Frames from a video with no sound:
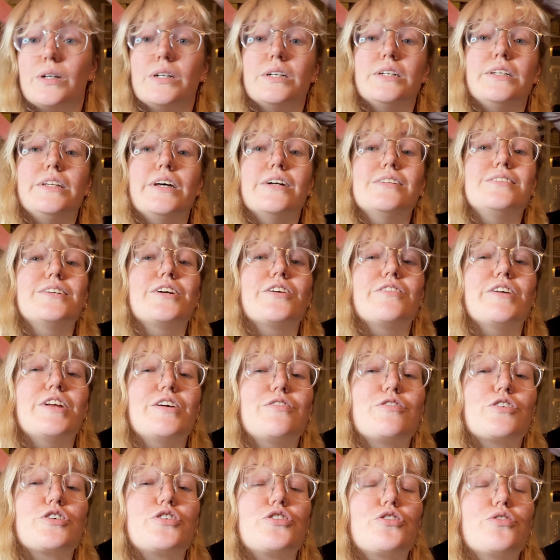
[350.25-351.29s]
nice to get ready
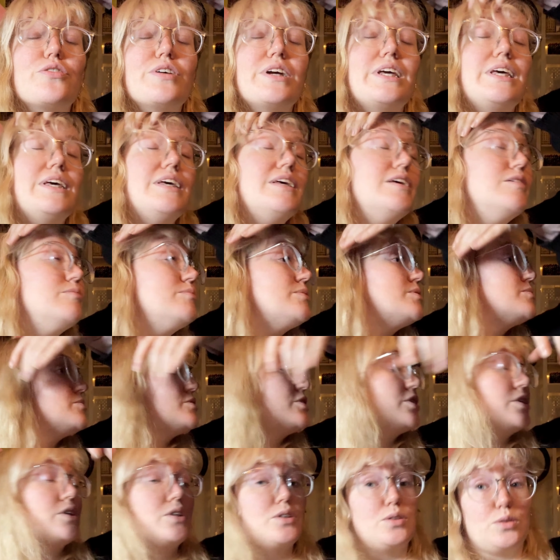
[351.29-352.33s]
for stream. I'm
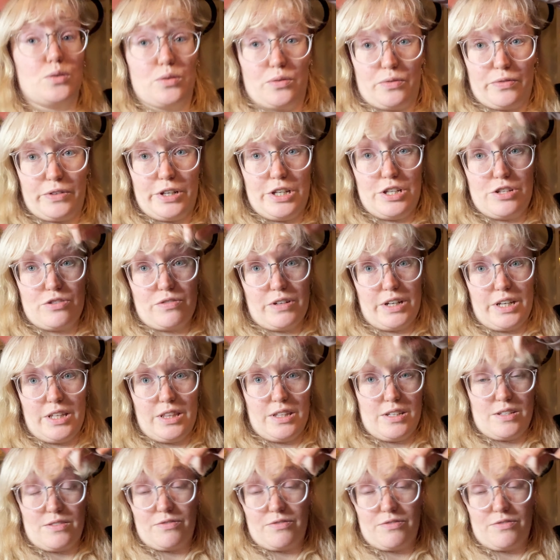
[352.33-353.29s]
gonna go re-straighten this